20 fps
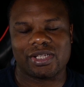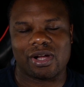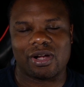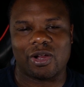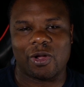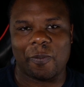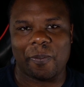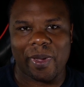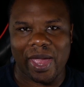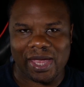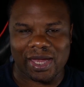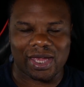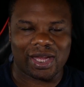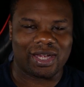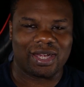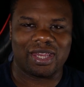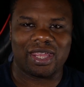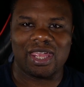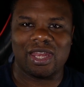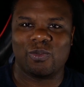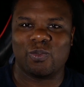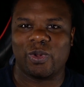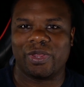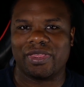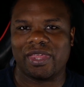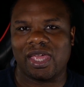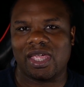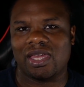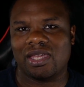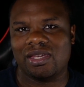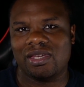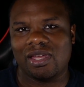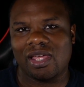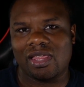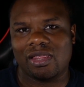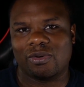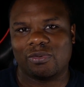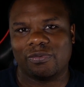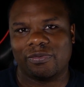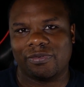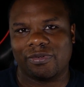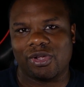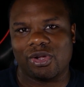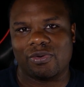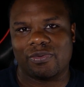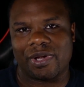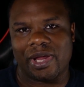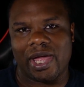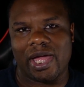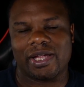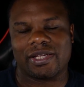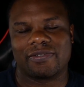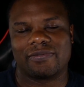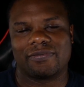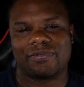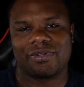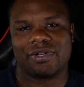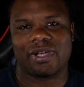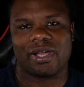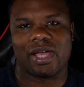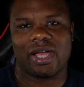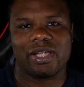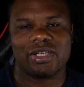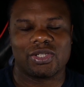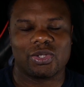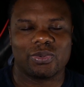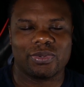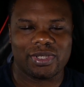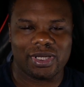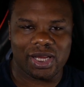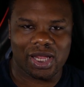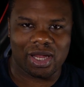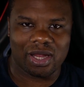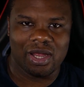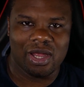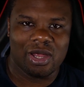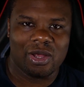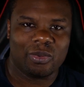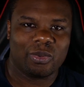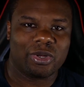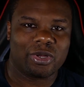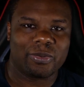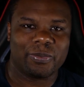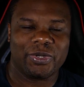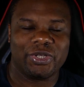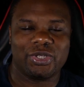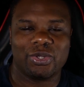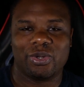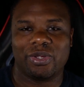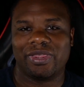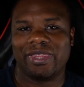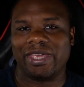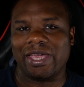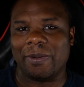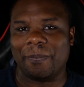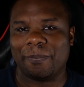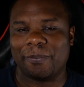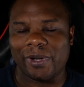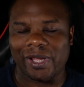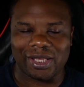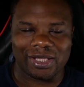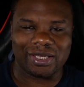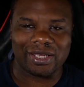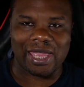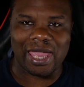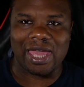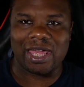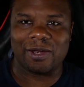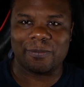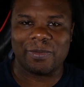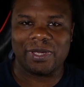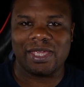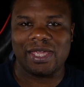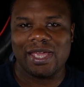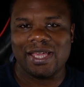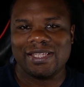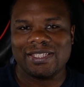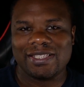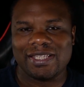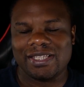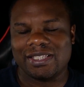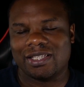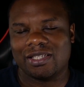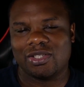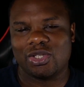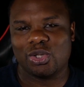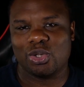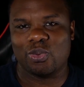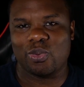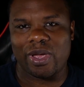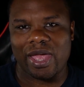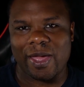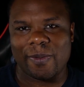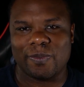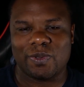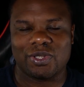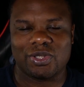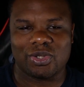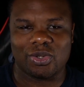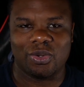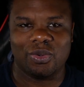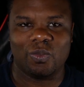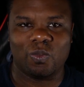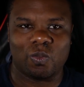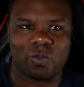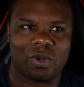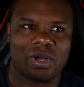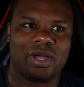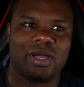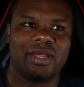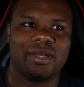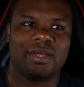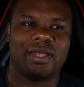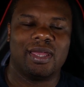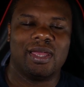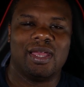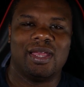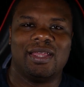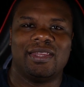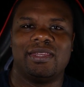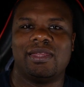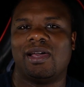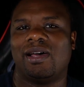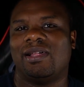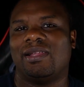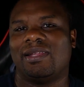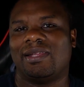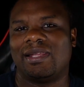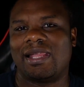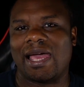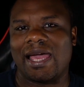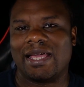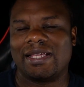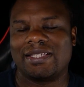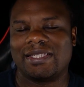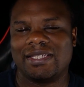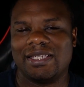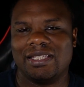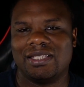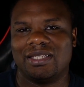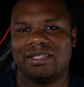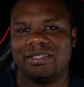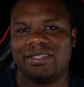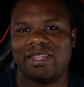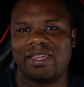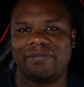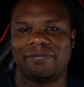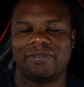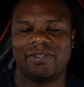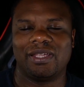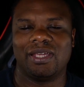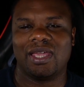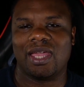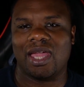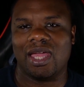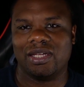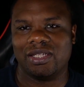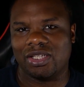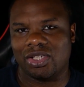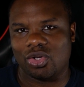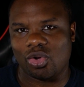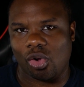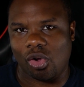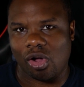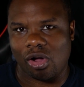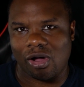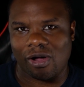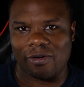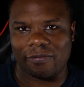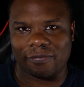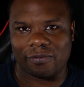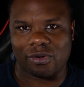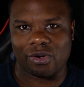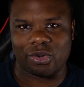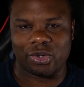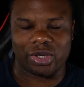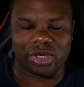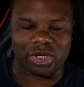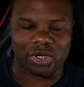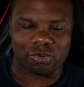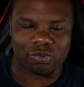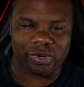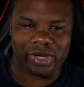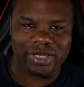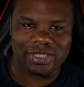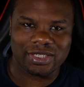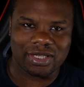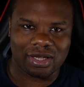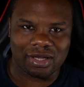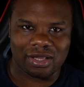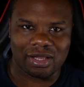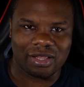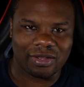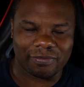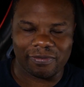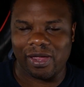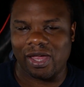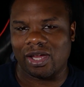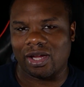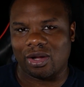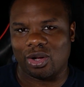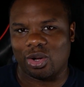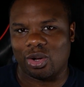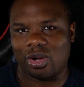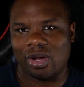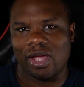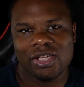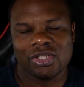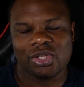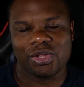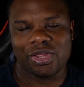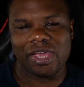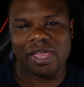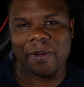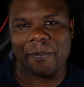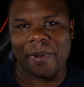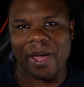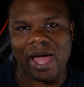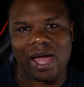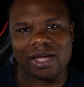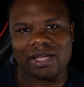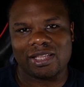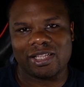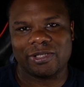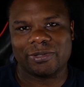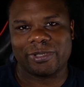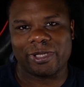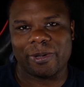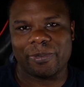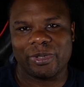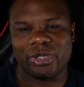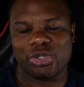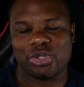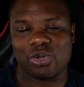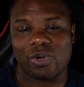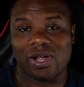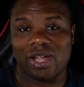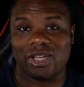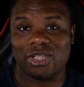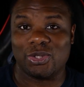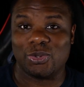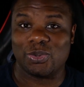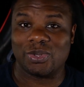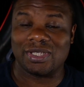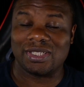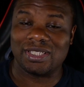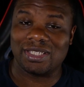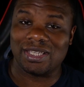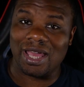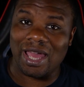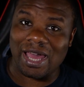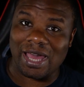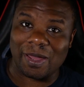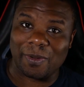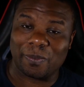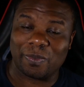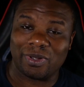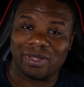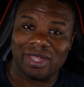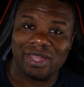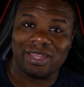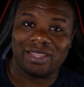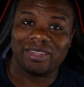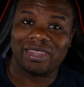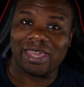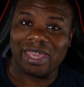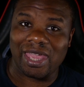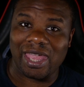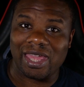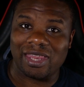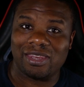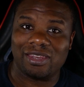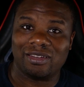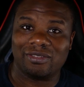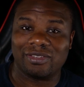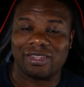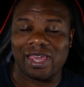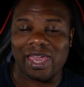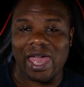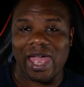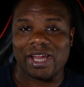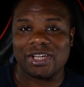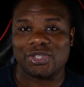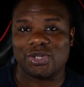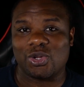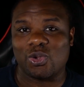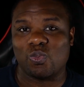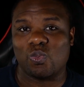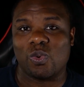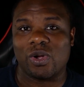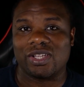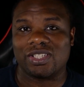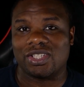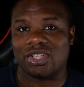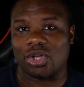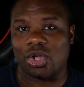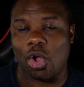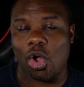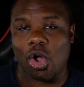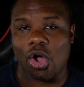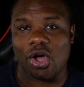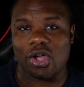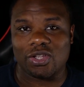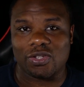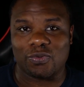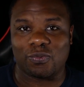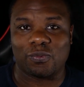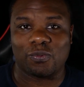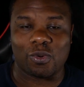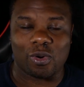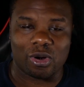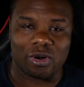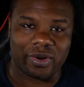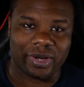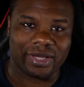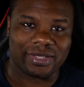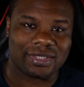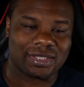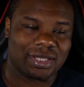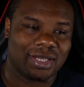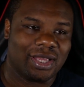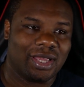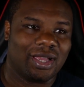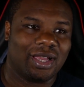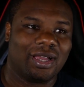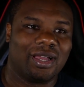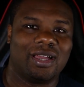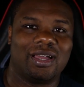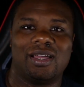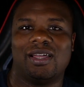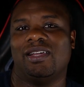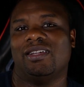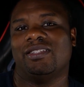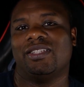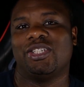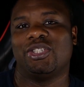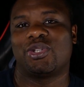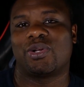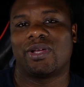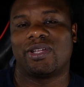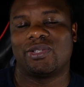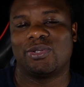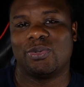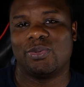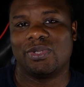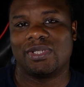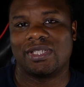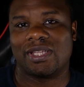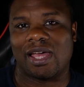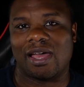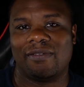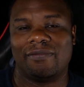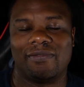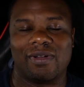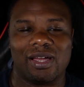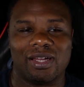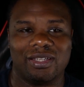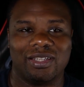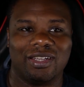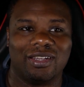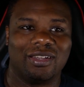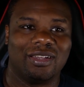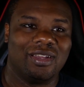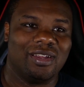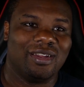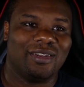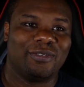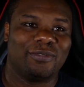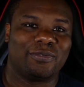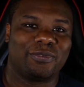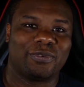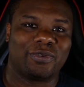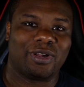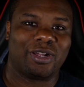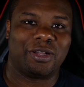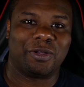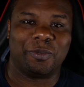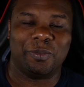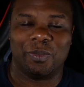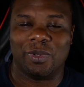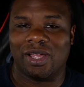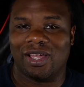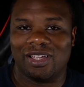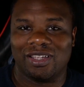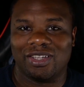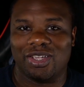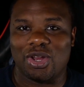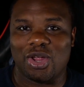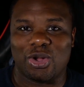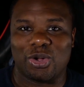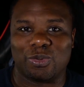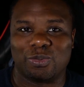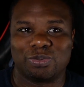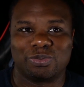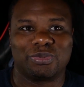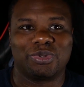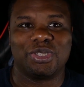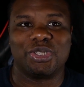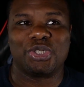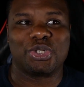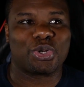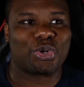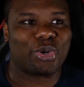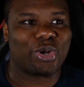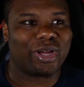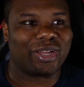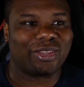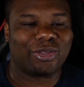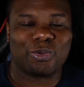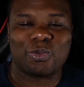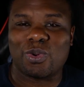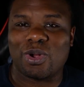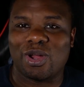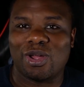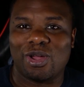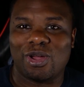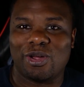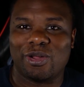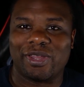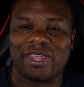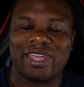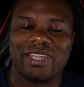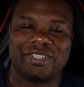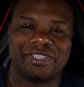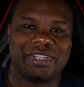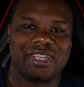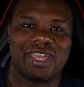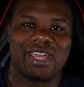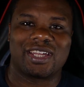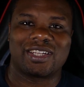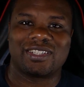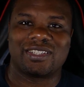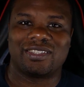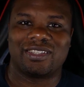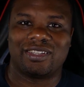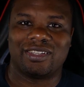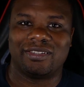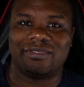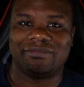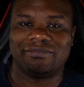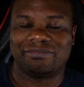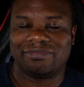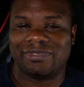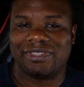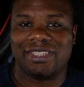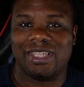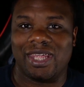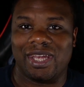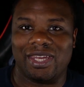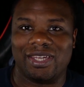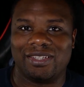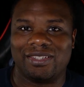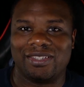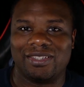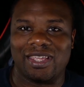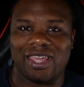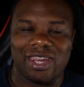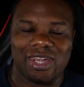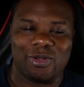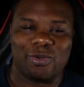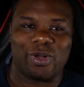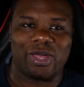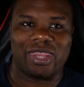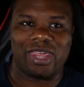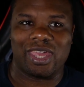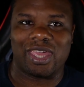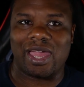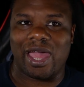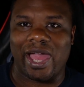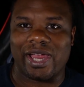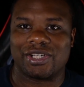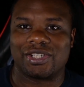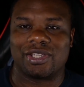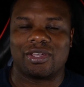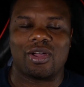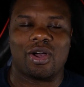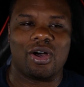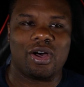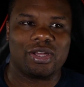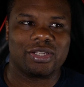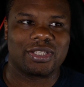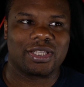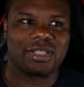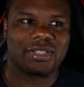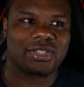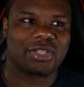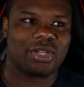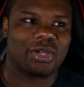Darnell back at it again with another review and reaction for you guys. So today we're gonna be doing the Umbrella Academy season 2 episode 1. Now last season definitely ended off on a crazy cliffhanger. So the apocalypse they've been trying to stop, they actually was the cause for it. They tried to stop Vanya from, you know, destroying the world, and she actually did it anyway. They actually caused it.